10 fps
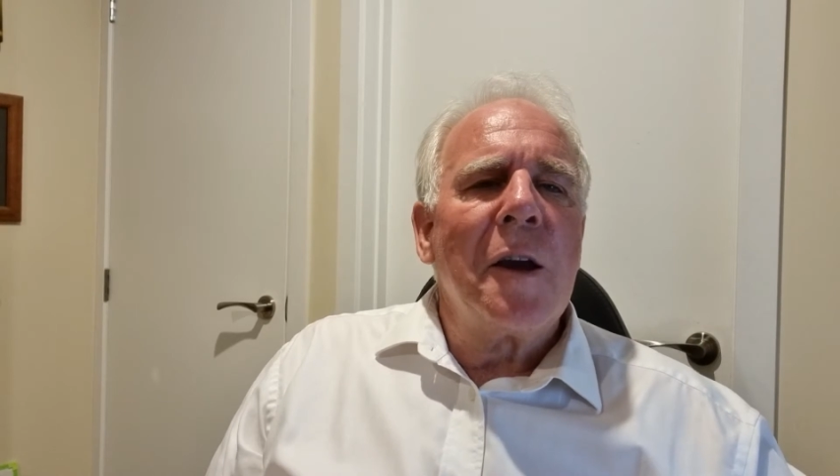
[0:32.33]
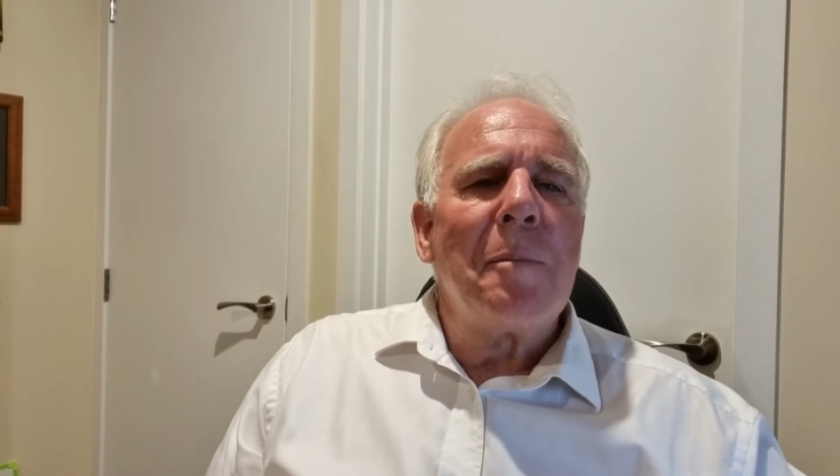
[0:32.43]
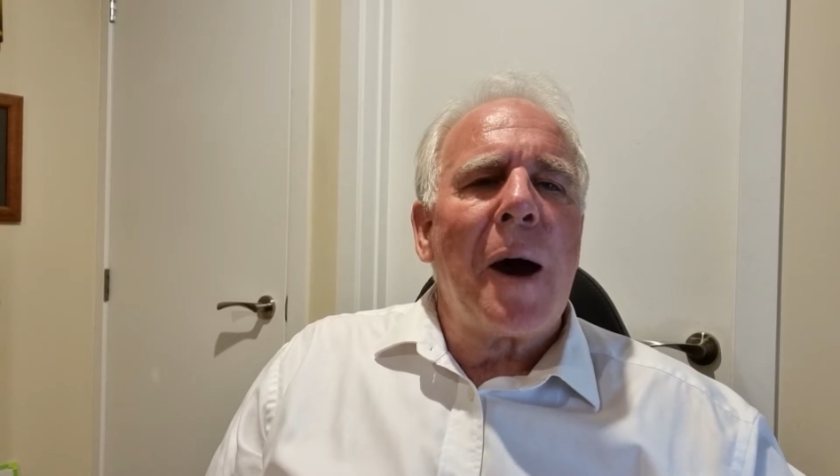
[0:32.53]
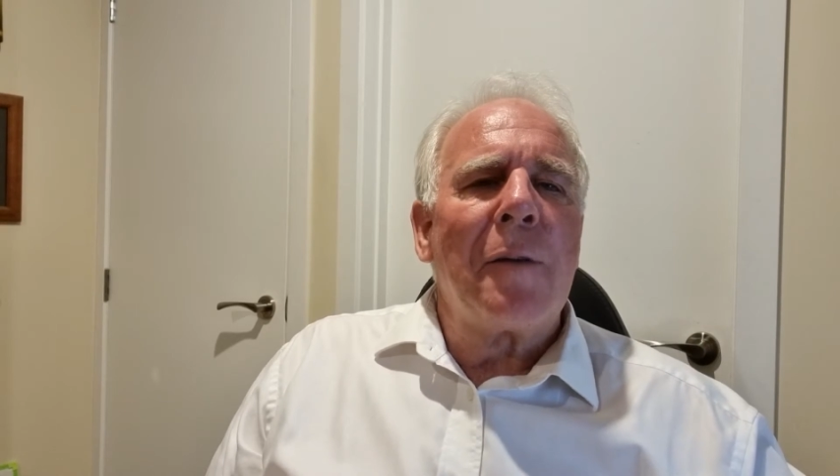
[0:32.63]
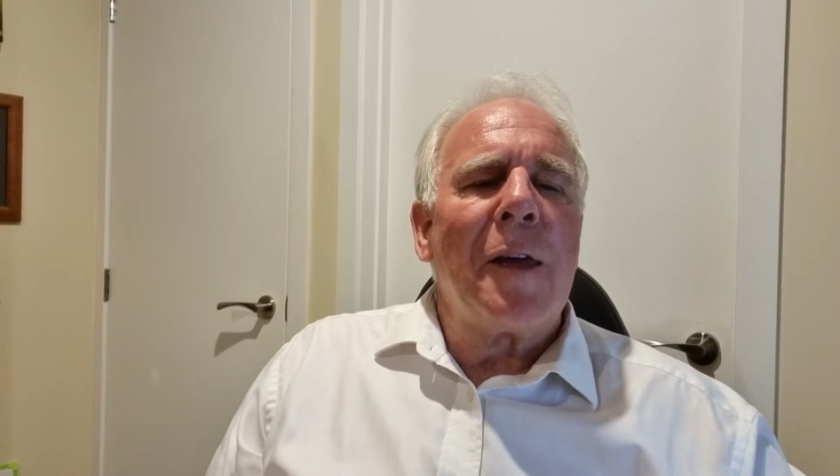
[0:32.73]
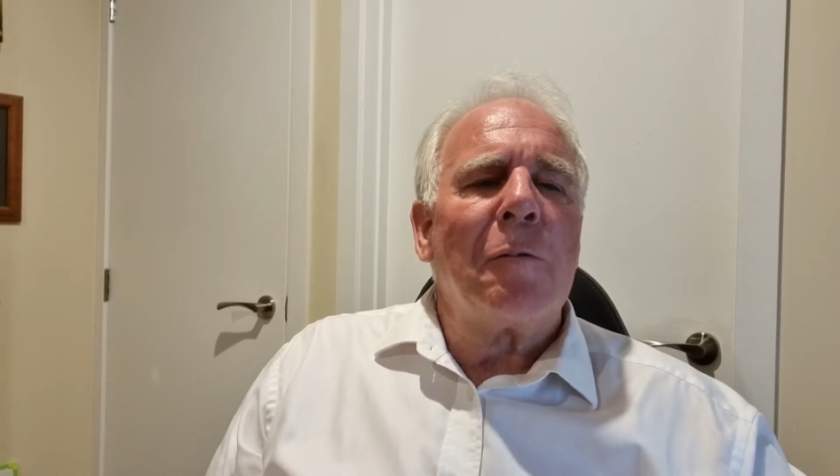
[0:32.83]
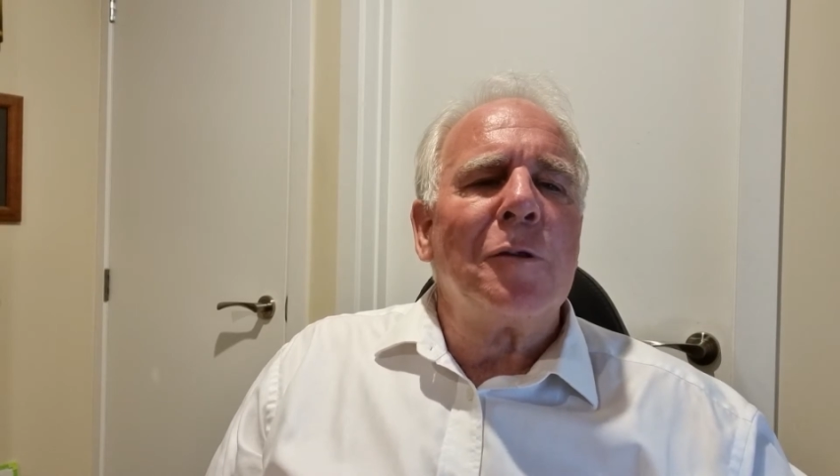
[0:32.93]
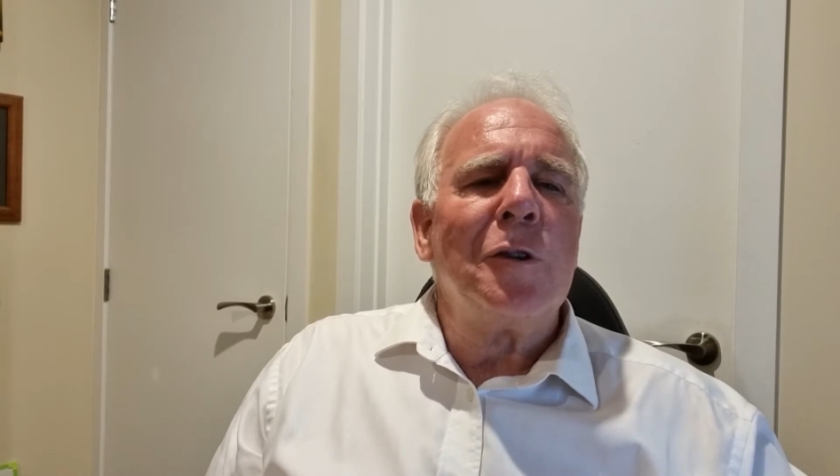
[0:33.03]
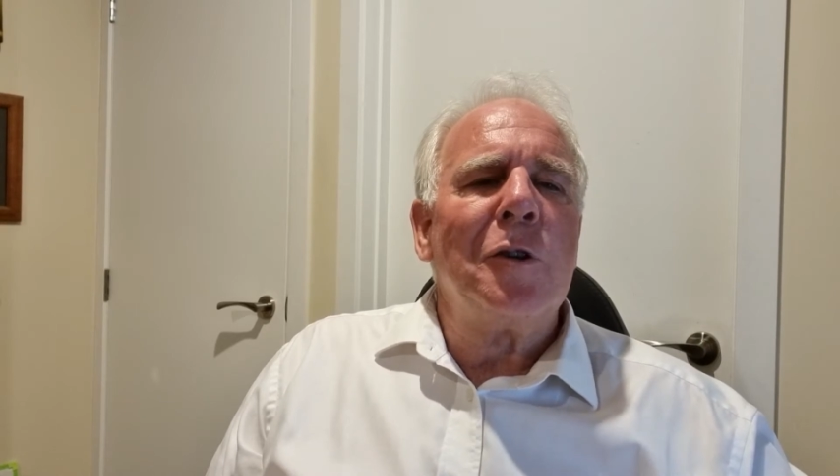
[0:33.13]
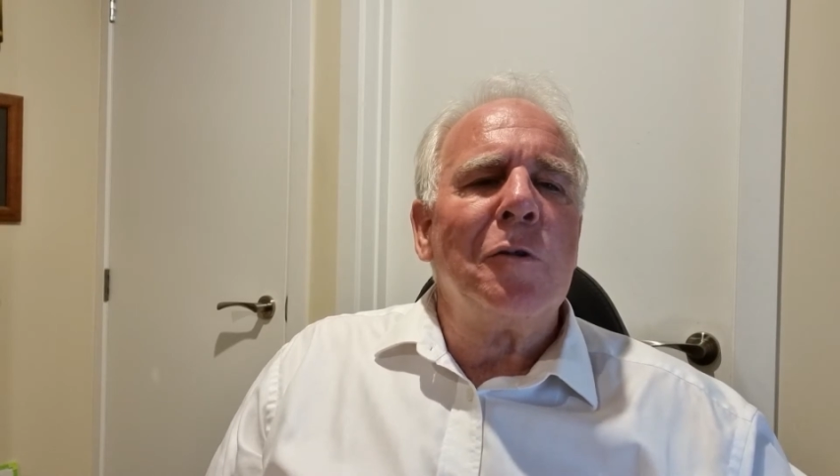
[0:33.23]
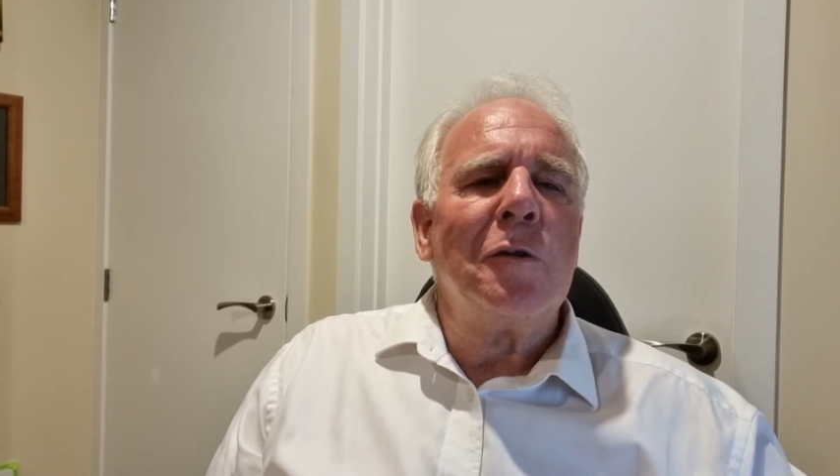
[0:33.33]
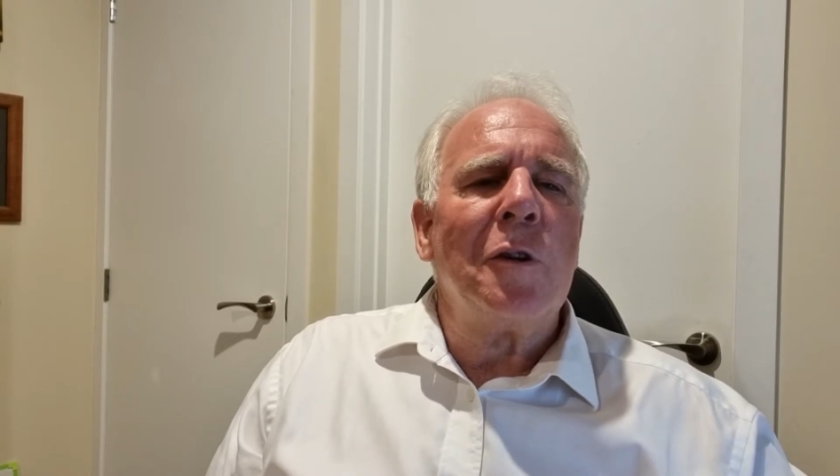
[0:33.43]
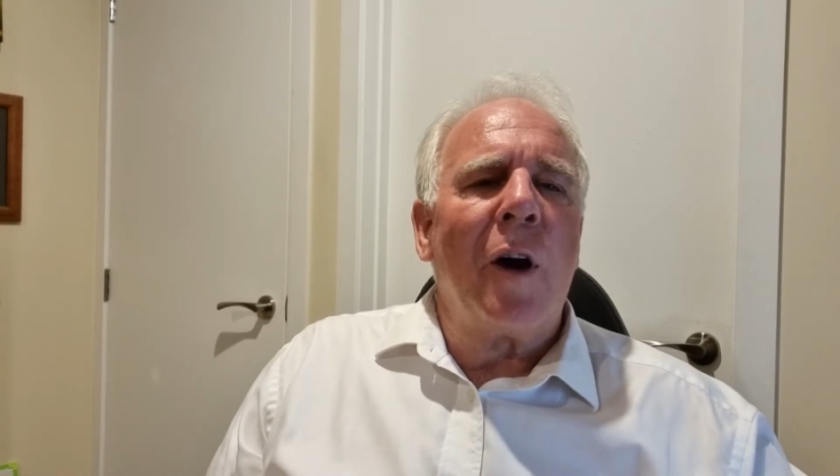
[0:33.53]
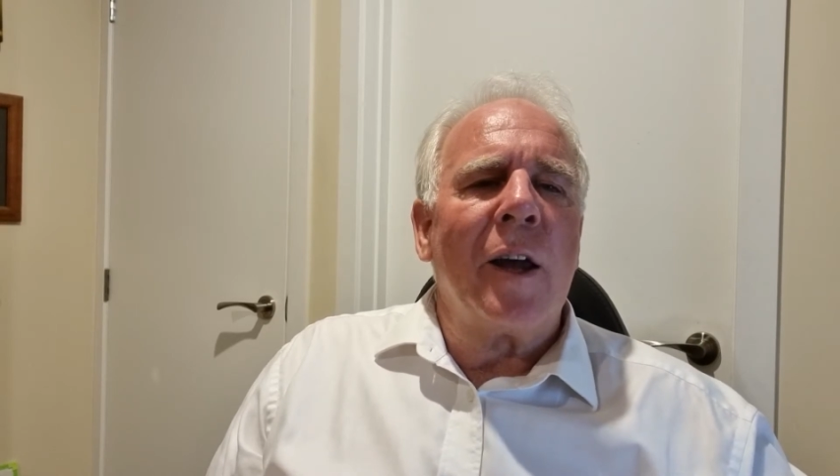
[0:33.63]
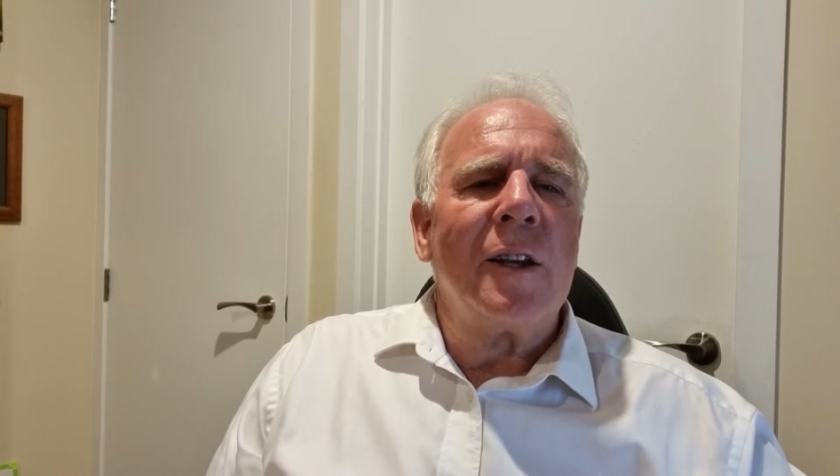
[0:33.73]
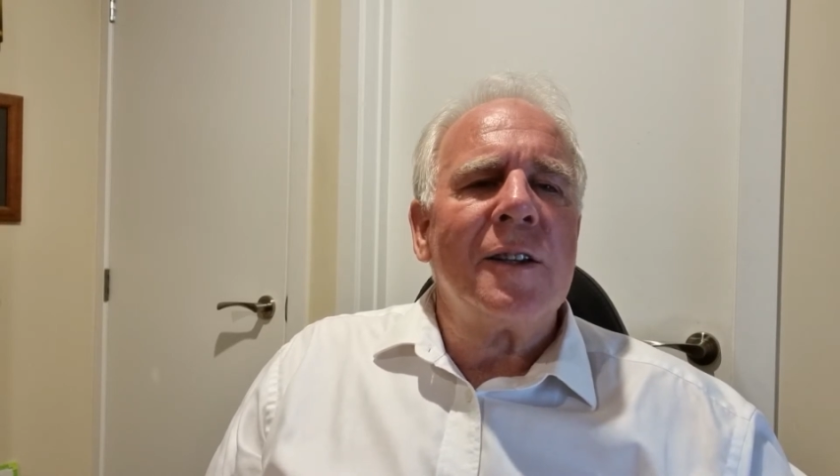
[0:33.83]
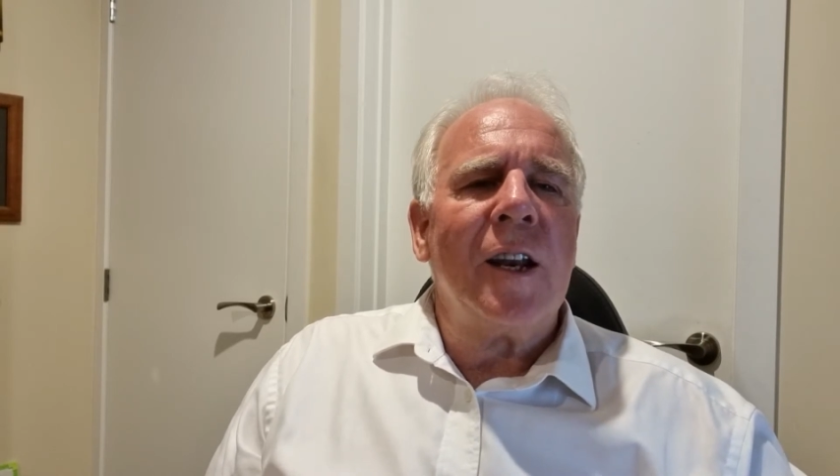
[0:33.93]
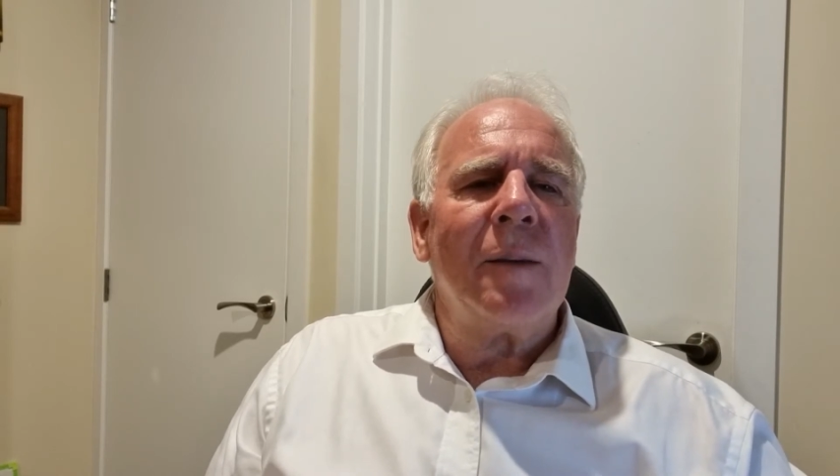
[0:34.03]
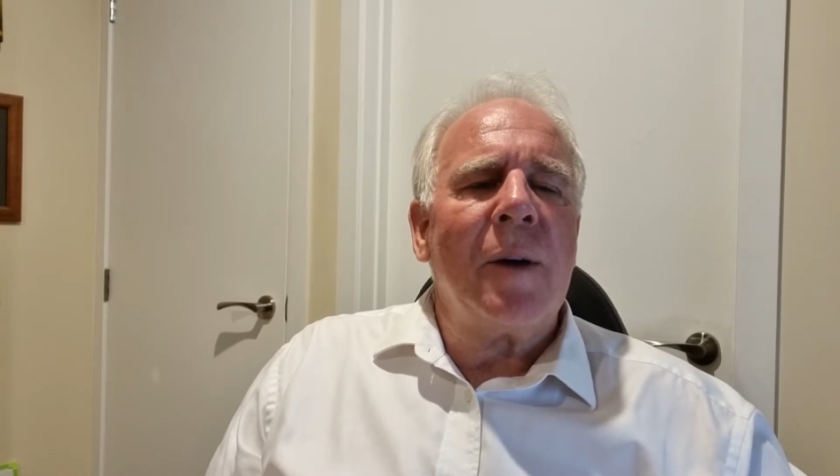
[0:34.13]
part of that was to do with not understanding